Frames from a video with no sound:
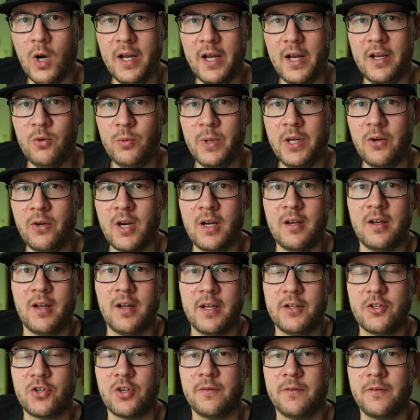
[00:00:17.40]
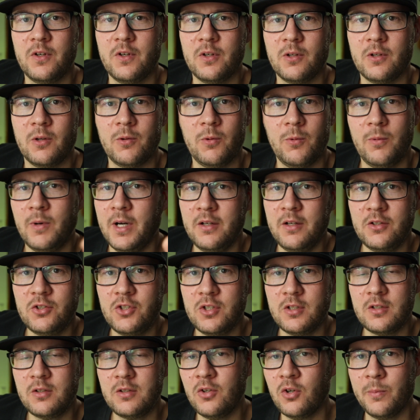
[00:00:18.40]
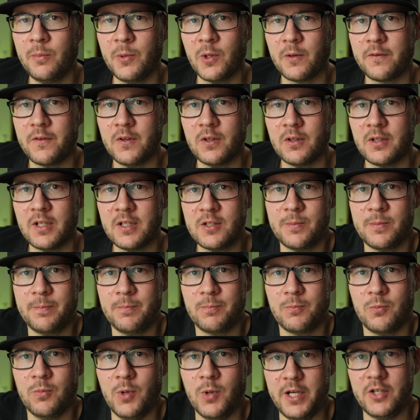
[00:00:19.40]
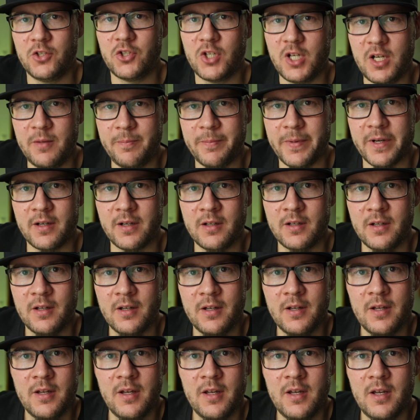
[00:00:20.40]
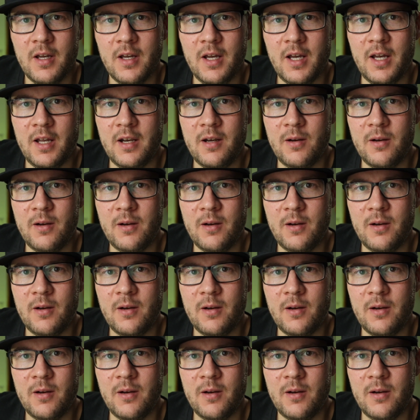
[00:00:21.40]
do we run nitro fuel? Why not just normal fuel? It's way cheaper. And